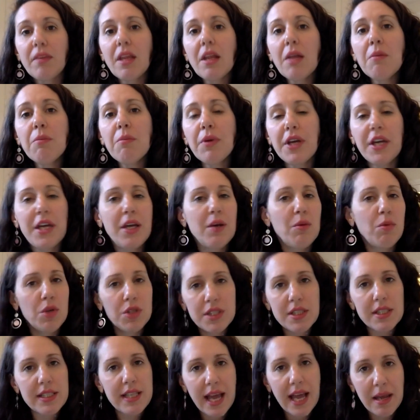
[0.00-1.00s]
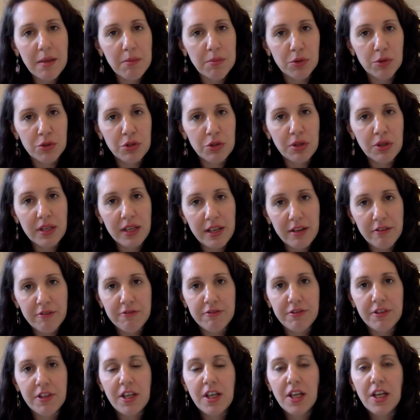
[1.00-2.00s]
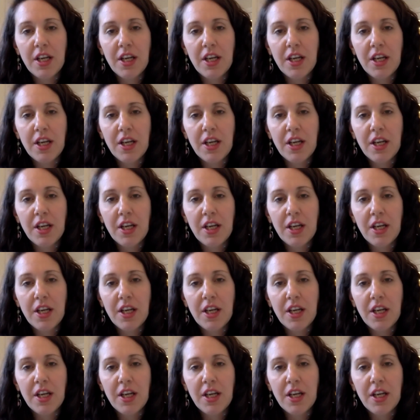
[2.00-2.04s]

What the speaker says: but he wasn't able to live